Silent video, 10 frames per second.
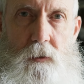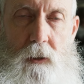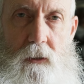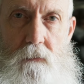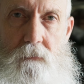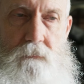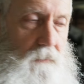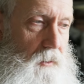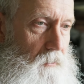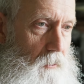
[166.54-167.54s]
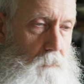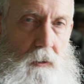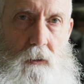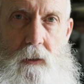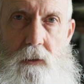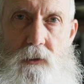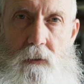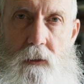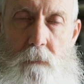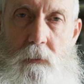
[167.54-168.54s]
way of just lubing your clutch
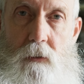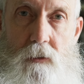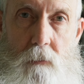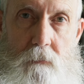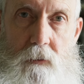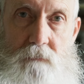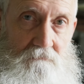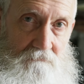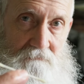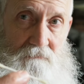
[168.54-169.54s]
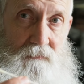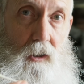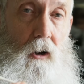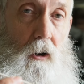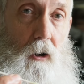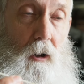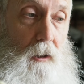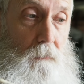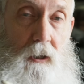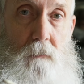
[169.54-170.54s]
and keeping on top of it, I
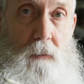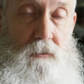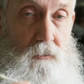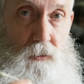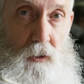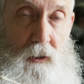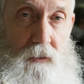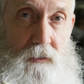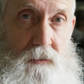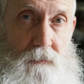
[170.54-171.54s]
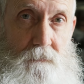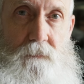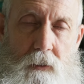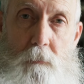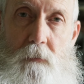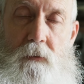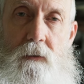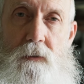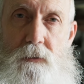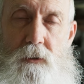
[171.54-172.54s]
highly recommend you try this. Hope you
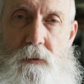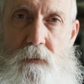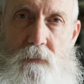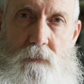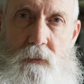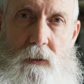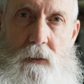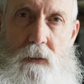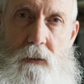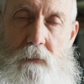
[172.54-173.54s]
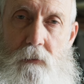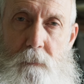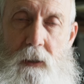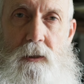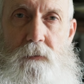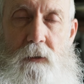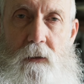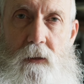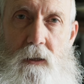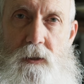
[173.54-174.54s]
found this useful. If you've made it this
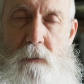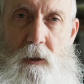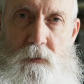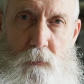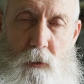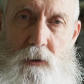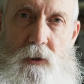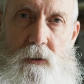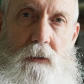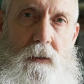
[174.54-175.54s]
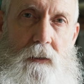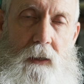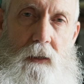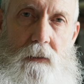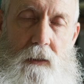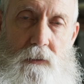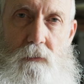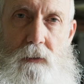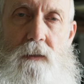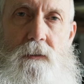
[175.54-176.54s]
far, thank you so much for watching, and
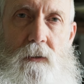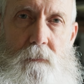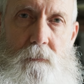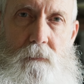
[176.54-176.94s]
until next time,